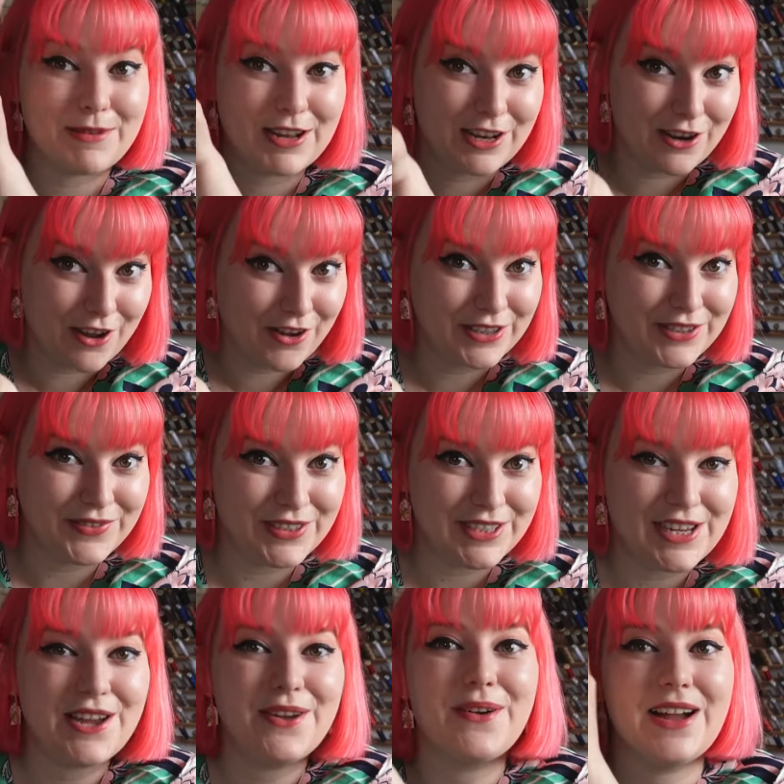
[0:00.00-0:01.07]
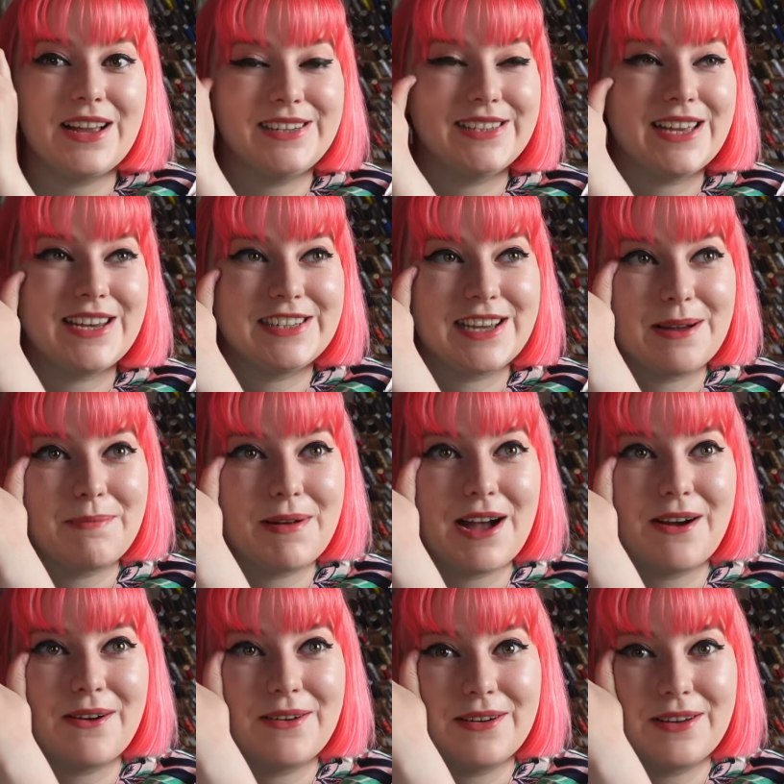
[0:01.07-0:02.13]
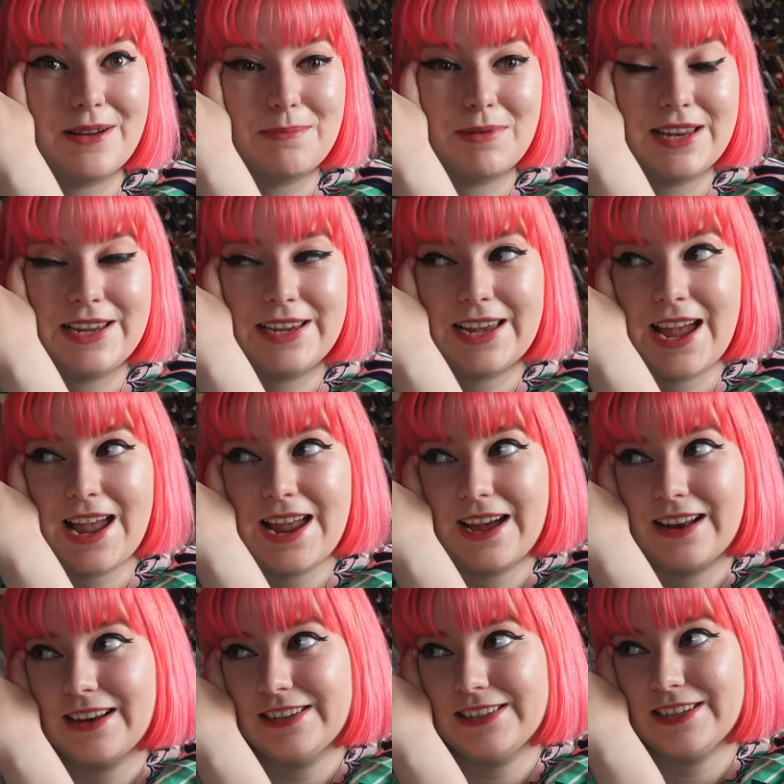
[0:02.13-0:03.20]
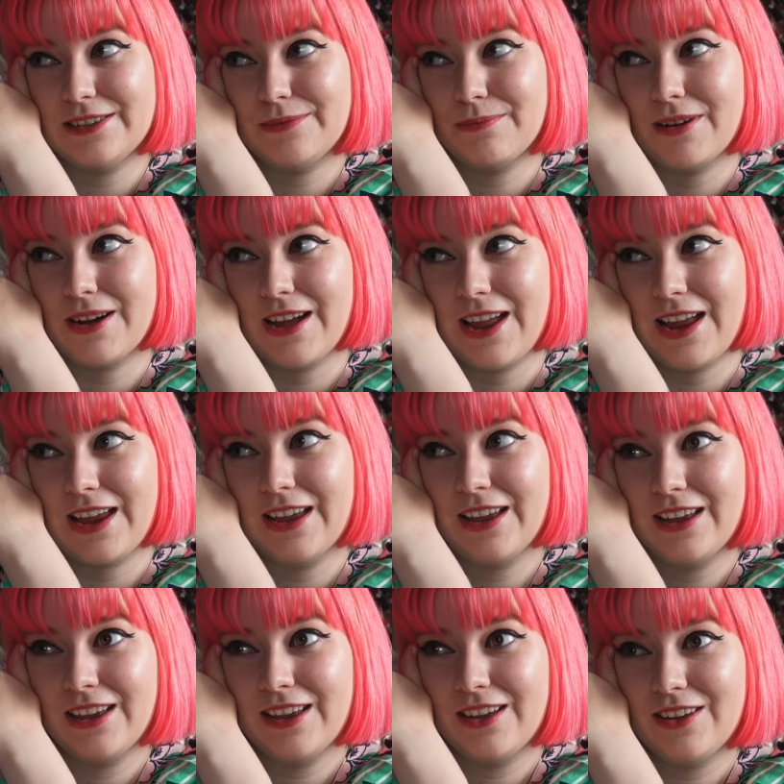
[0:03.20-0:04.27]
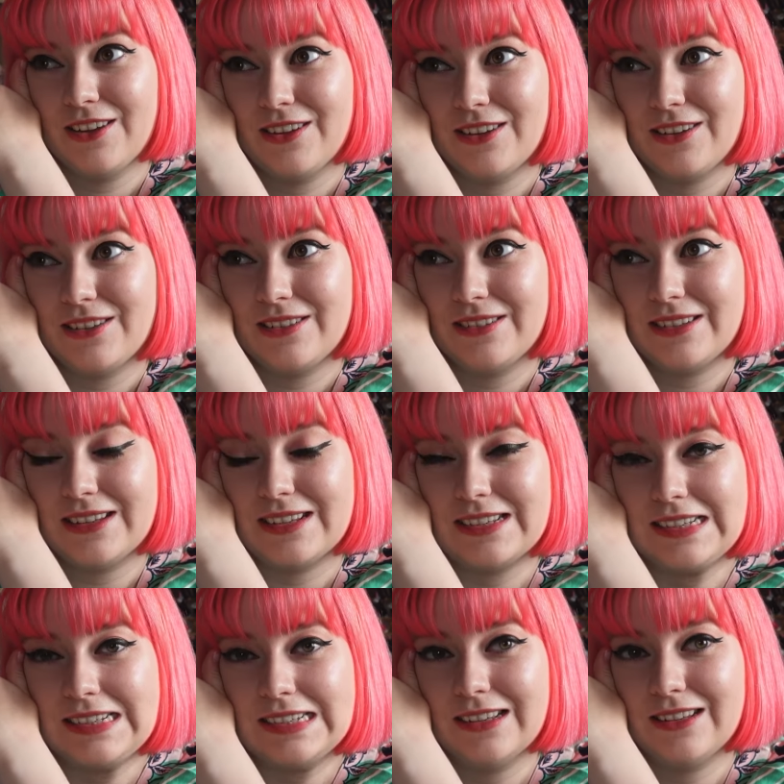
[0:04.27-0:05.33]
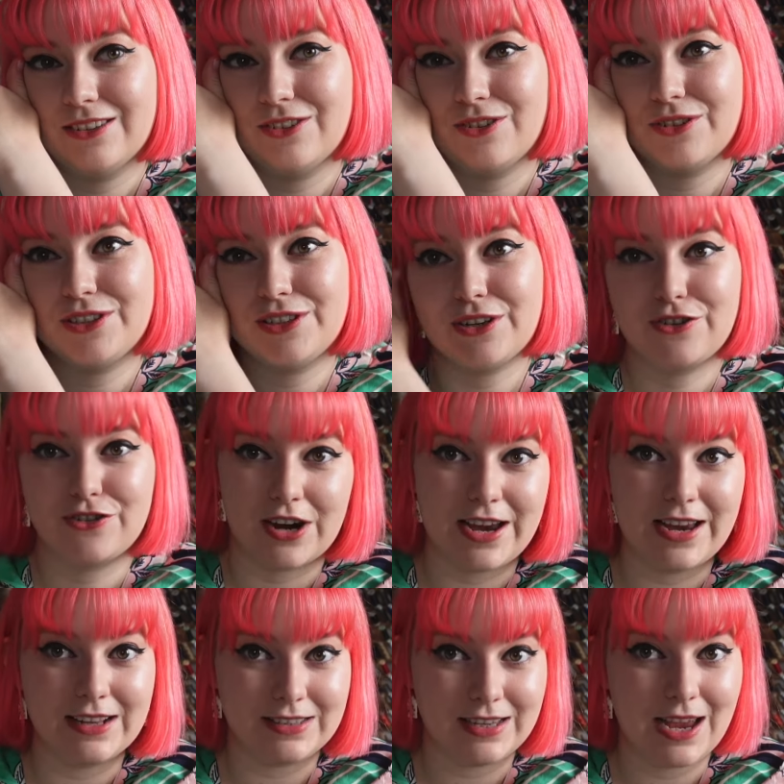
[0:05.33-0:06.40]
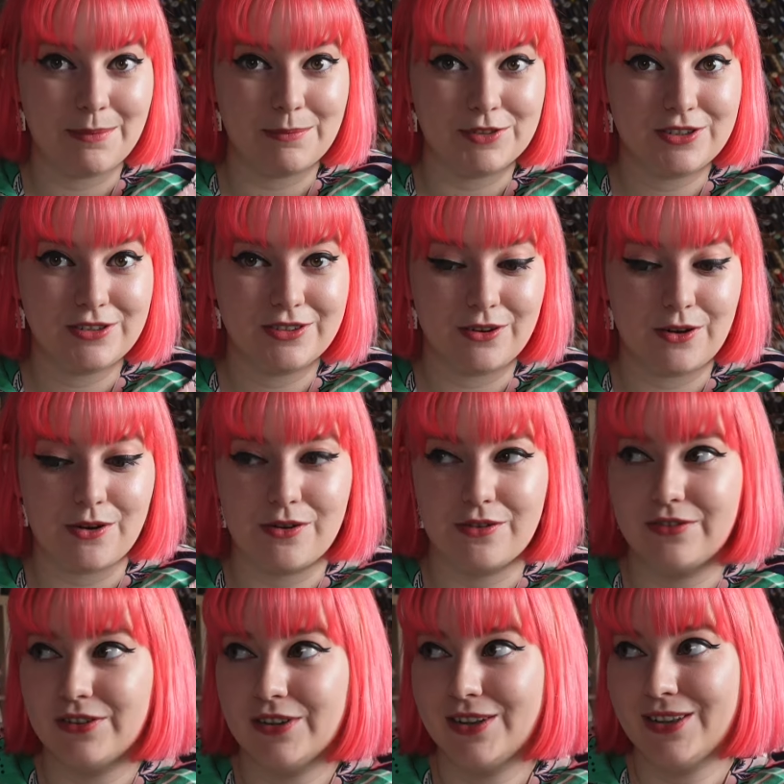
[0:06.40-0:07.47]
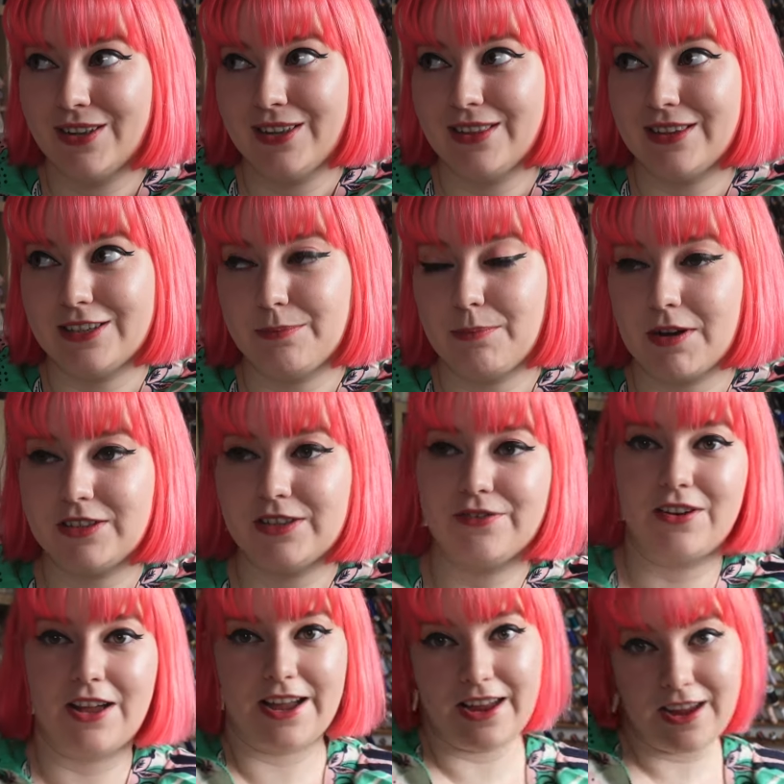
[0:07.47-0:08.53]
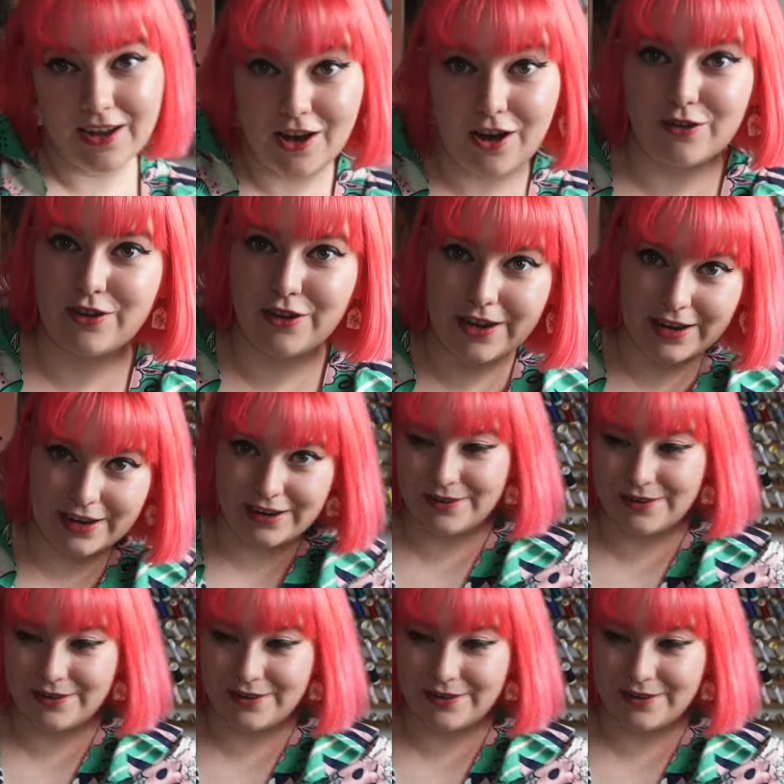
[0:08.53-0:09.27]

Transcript: my last video, I said about applique and I did my not so great attempt of this butterfly. I'll go get it.